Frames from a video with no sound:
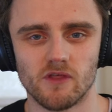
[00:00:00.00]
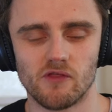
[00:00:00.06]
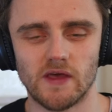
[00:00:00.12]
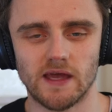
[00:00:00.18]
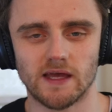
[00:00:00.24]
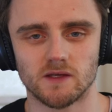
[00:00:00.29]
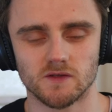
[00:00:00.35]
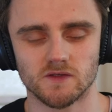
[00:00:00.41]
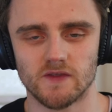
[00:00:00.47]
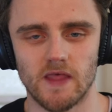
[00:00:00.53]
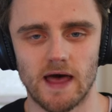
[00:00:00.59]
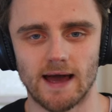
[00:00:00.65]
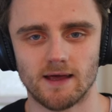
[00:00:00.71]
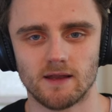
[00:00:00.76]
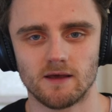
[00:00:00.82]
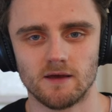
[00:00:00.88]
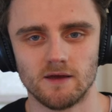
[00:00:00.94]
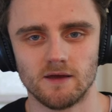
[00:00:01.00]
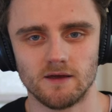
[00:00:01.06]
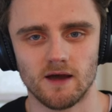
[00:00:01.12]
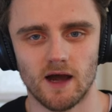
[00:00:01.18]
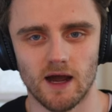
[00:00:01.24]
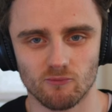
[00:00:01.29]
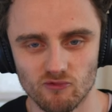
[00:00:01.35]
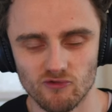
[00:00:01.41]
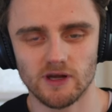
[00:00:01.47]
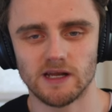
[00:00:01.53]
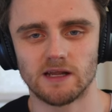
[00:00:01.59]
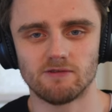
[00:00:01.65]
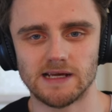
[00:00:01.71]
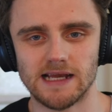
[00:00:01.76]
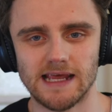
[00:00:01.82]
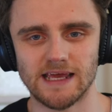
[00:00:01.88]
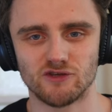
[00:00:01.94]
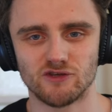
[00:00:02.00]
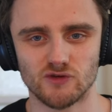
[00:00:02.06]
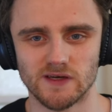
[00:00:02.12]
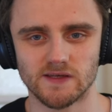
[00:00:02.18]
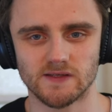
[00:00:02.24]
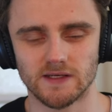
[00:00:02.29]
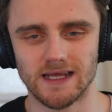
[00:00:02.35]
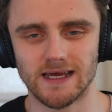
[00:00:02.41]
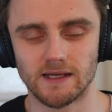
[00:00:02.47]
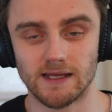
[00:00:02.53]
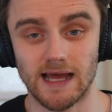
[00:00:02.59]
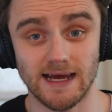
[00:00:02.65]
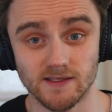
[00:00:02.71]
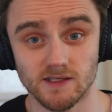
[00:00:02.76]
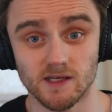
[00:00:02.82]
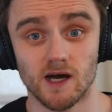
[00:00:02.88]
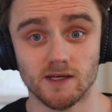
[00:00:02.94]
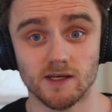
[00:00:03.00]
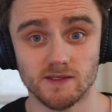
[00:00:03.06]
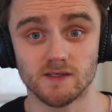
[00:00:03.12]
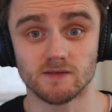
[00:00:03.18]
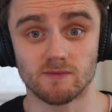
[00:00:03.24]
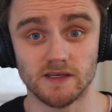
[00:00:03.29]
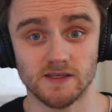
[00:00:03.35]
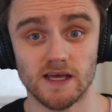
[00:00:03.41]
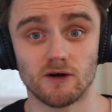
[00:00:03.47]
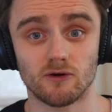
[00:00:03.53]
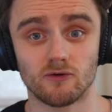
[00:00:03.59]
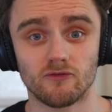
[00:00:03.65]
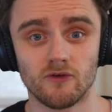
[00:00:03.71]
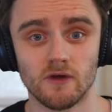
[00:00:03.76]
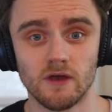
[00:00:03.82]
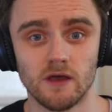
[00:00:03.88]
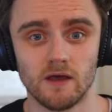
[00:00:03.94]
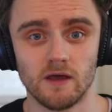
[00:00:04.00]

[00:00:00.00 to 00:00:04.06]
the things that I'm really, really interested in as an artist myself.